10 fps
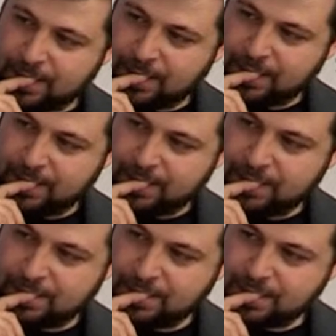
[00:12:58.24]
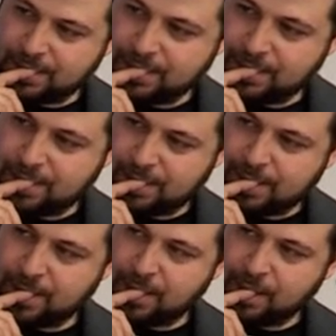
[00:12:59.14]

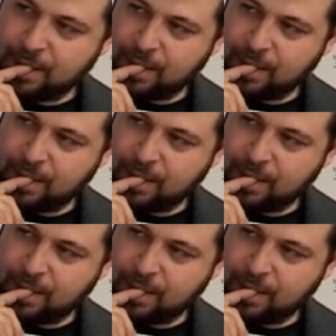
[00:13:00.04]
(no one is talking)